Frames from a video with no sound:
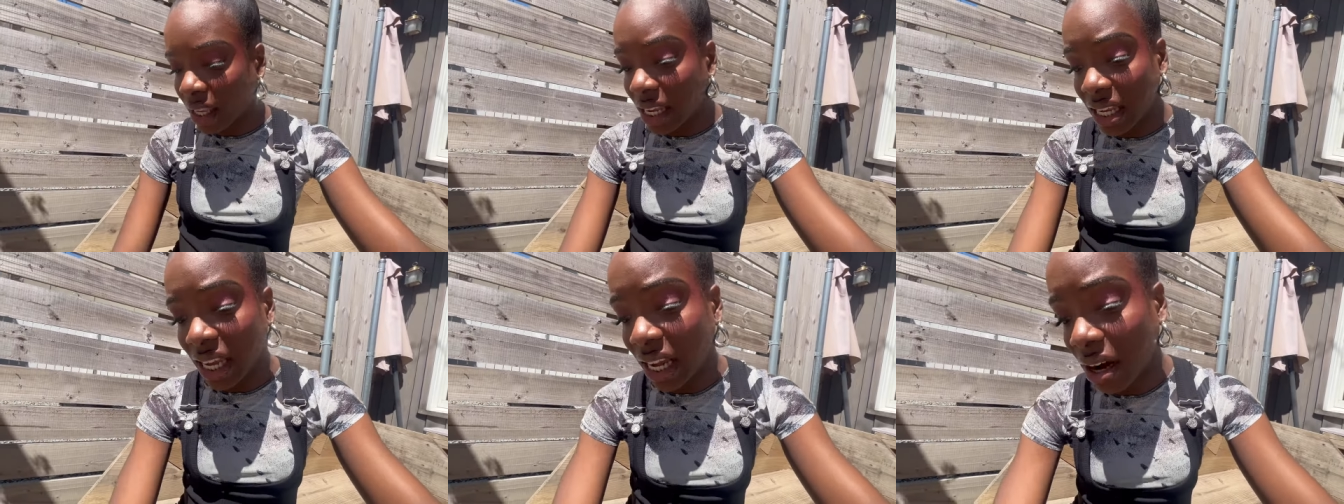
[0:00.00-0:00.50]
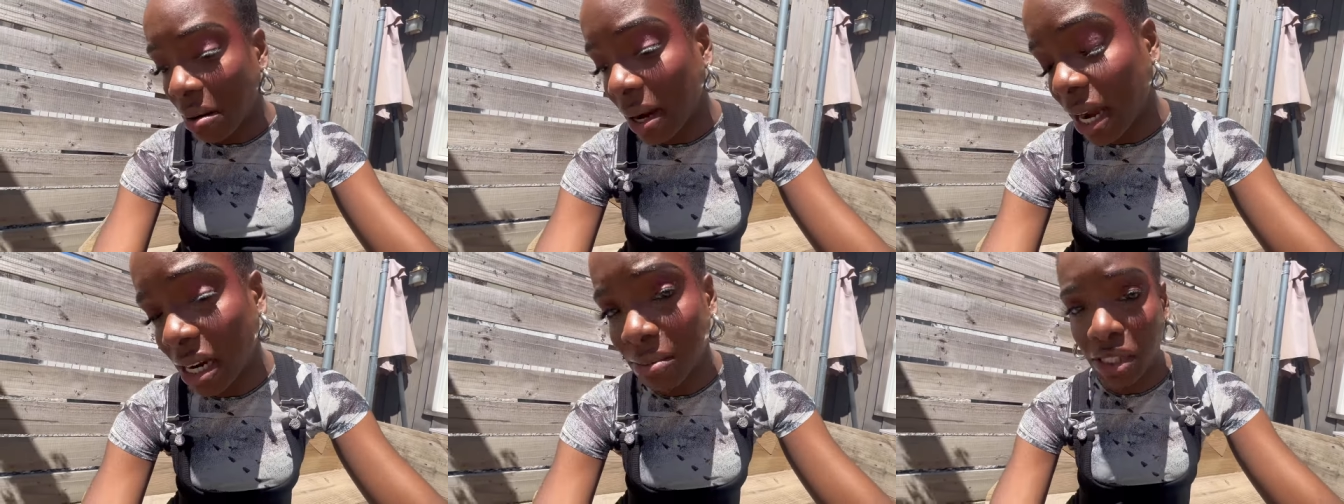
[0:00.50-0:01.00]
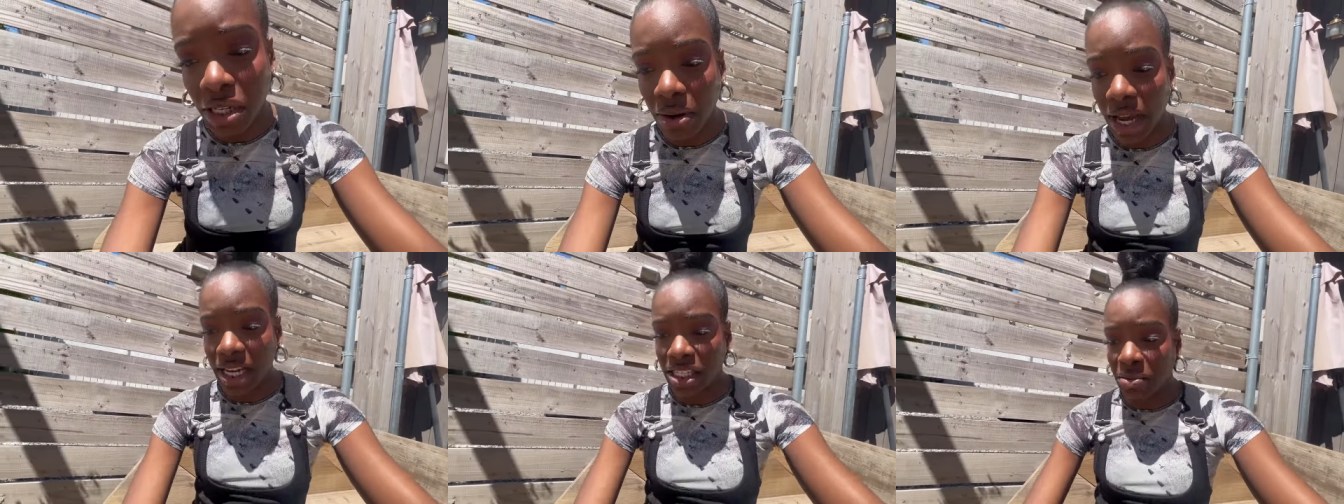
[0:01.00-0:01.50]
yeah, oh my god, I'm so
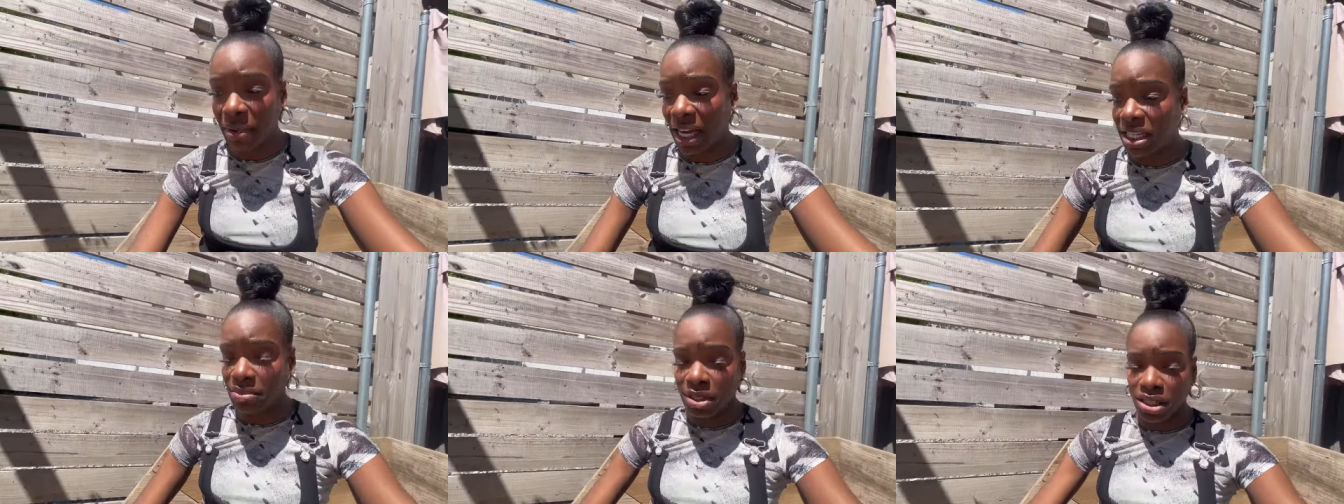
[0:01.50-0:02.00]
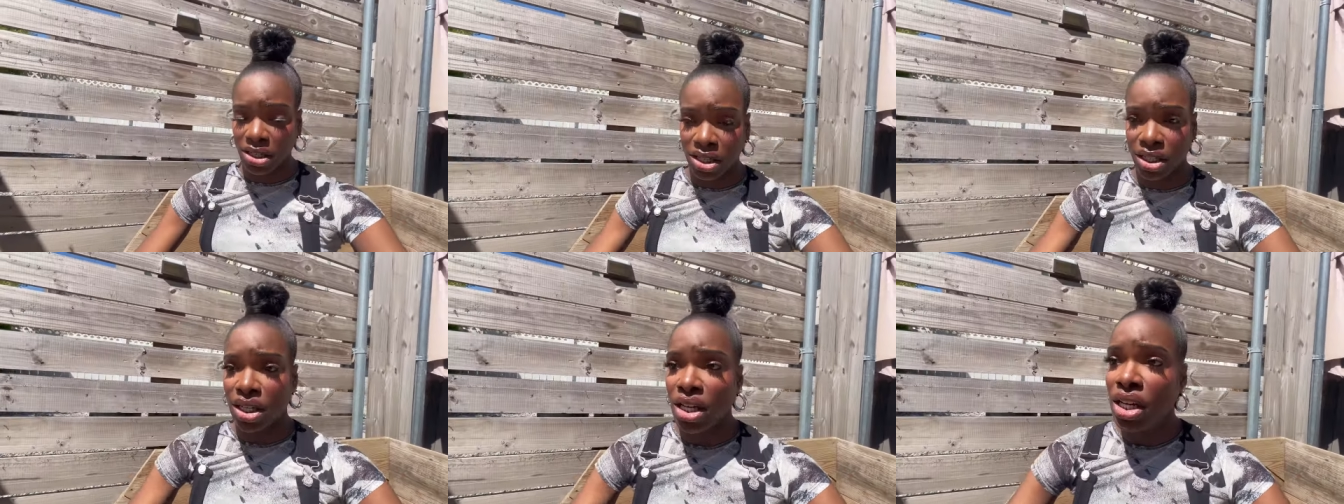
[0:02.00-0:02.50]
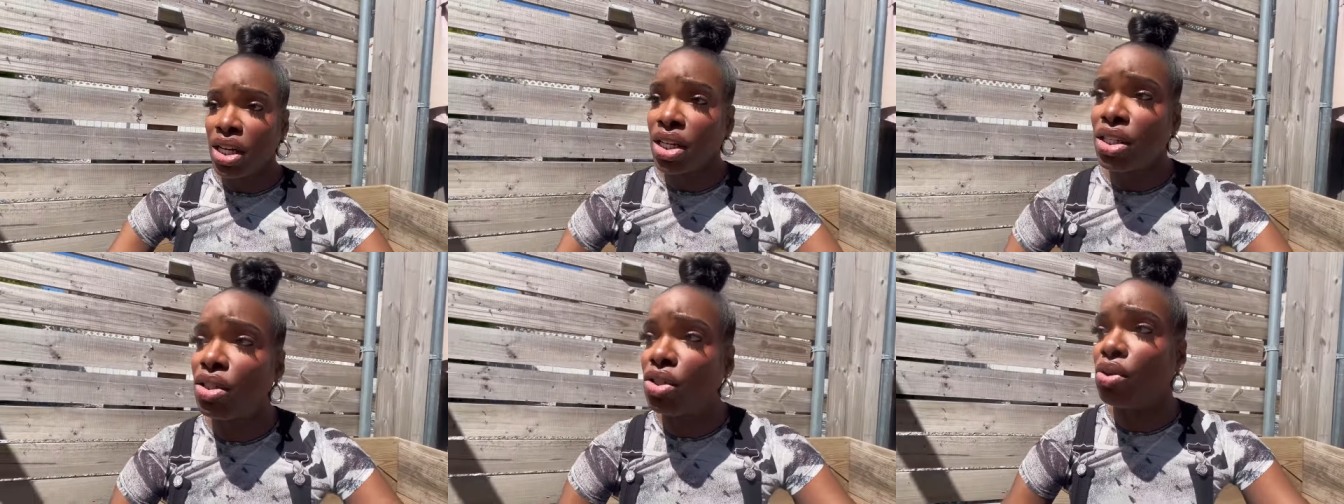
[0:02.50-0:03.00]
ashy. My eczema is gonna
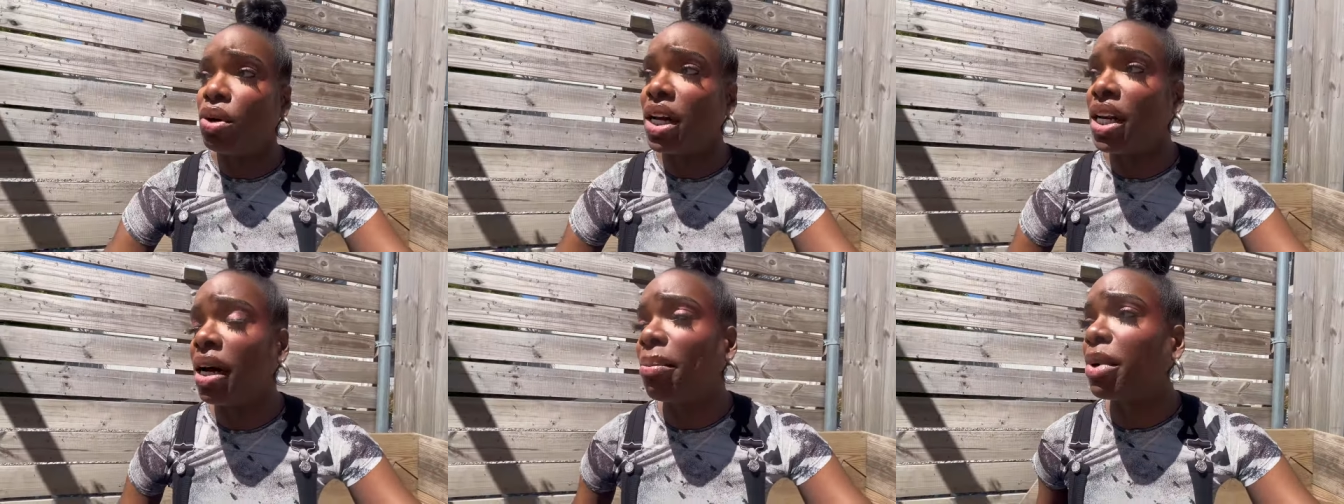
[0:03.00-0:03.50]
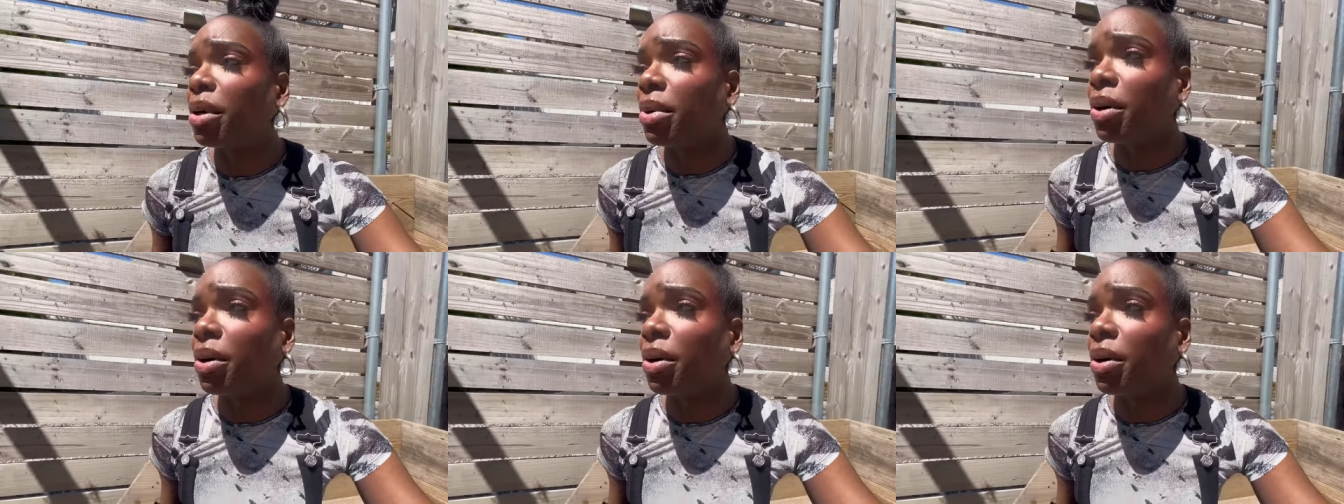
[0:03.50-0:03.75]
do a number. But